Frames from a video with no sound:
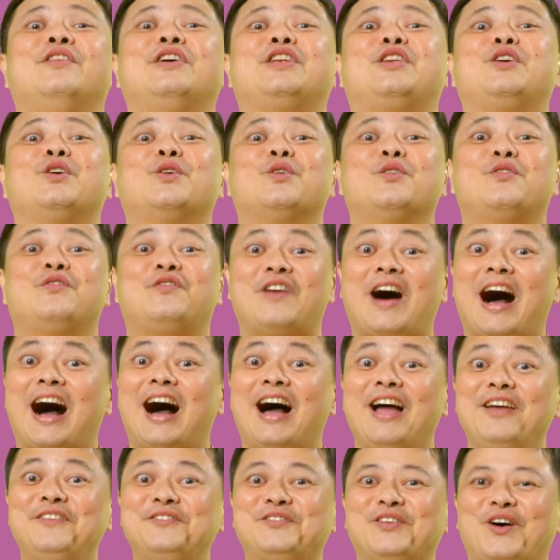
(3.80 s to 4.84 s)
video
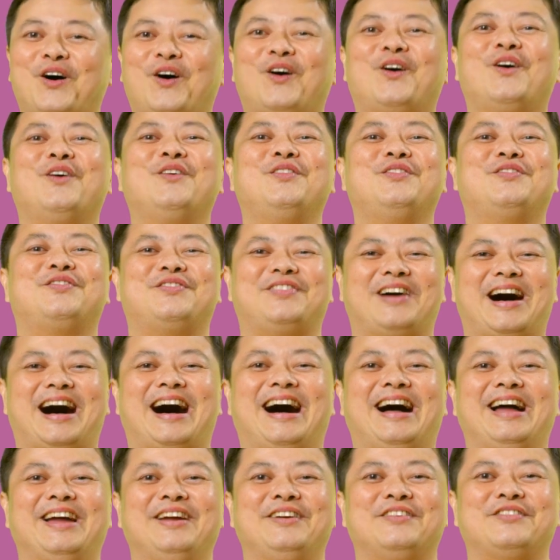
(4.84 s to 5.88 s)
5 of
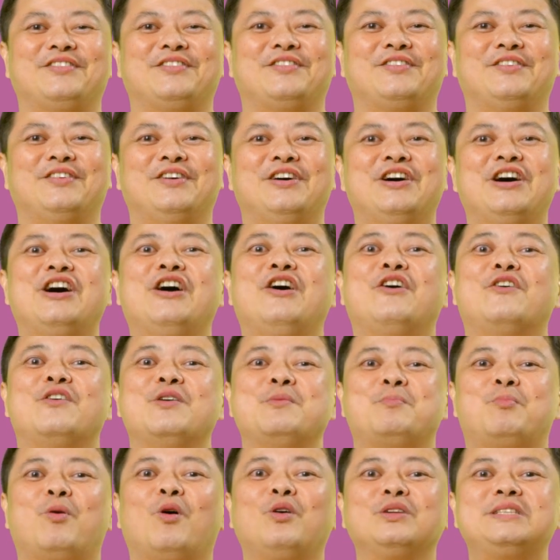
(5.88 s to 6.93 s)
5,
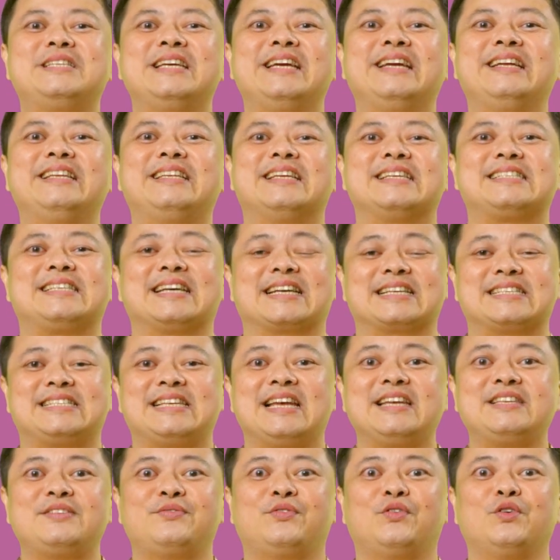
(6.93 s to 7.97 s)
reporting the
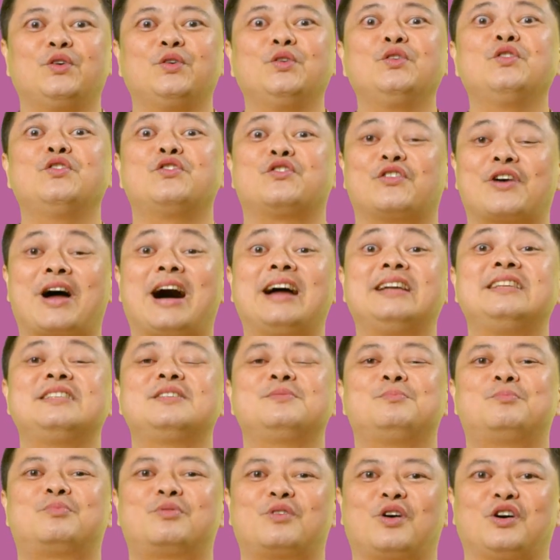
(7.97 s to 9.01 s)
successful
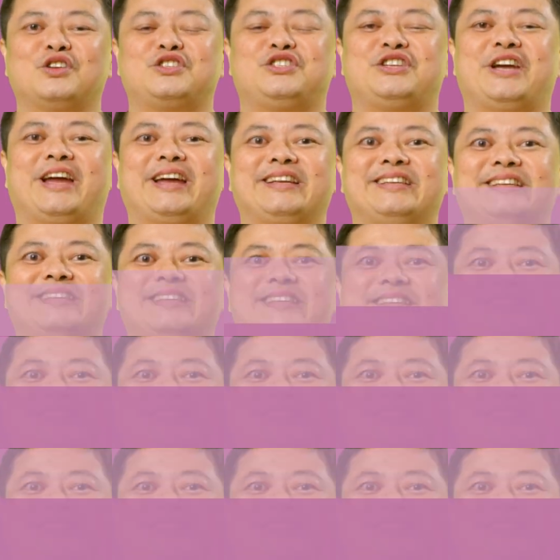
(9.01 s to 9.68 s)
grant project.